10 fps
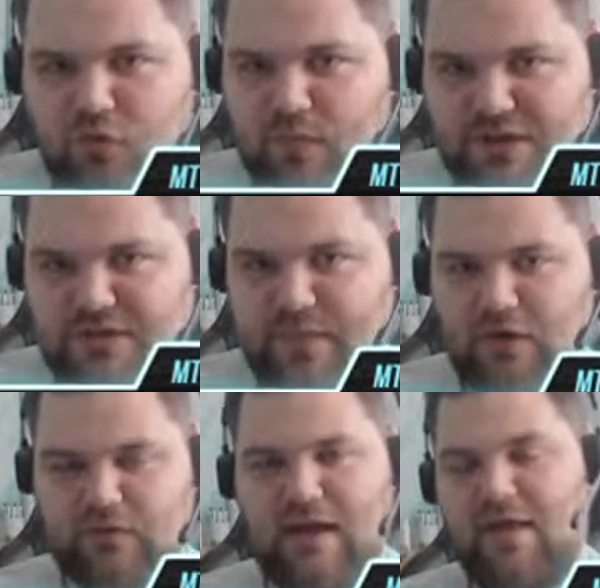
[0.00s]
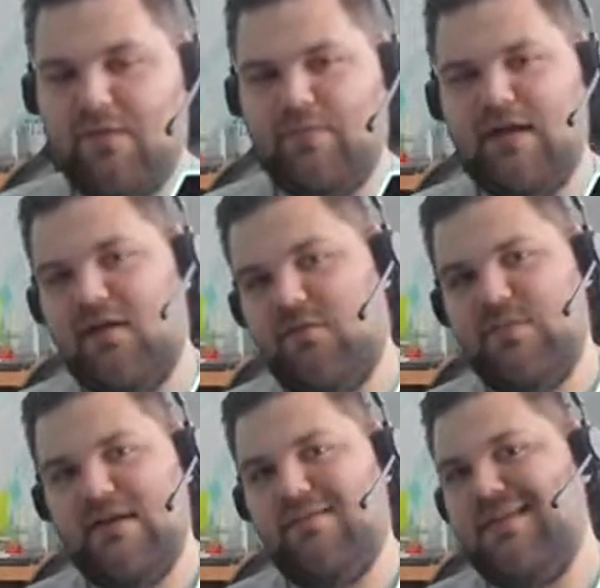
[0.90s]
much about other players
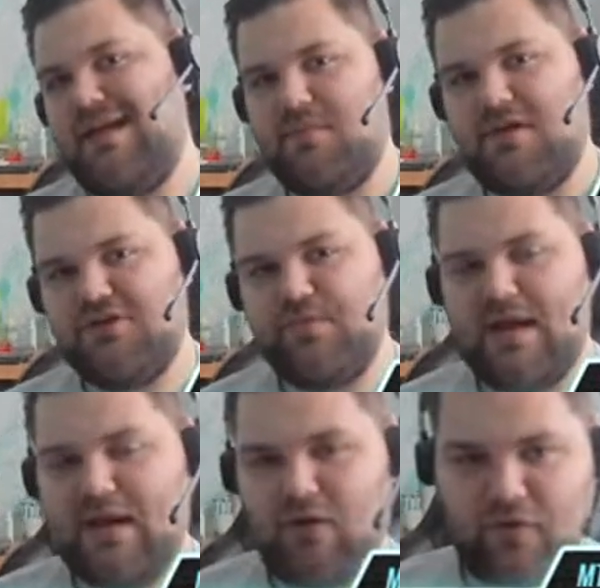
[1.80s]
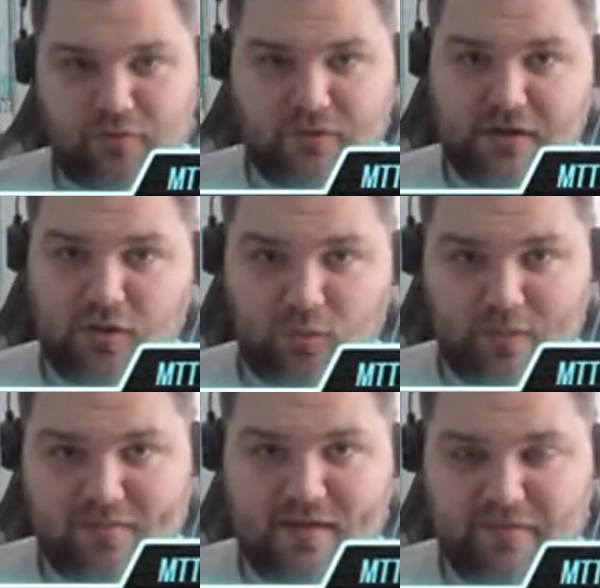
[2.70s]
being that much better, or you're not
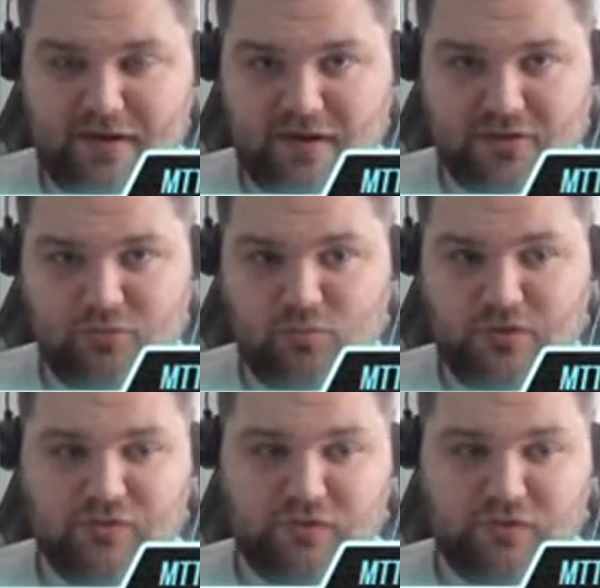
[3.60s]
always having a clue what to